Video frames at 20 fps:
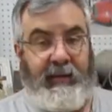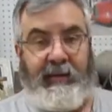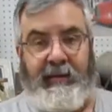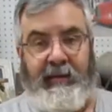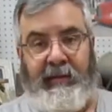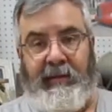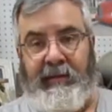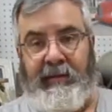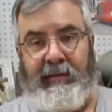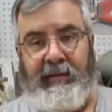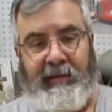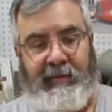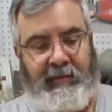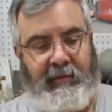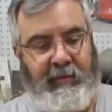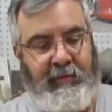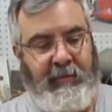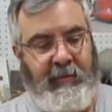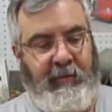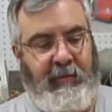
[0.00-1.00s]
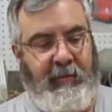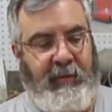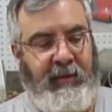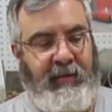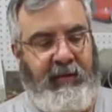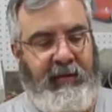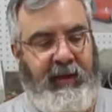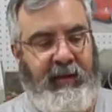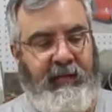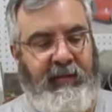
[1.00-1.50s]
This is
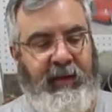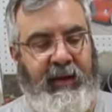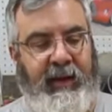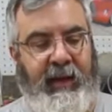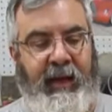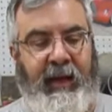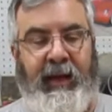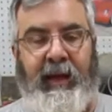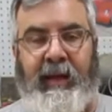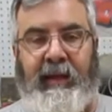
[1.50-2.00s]
specific.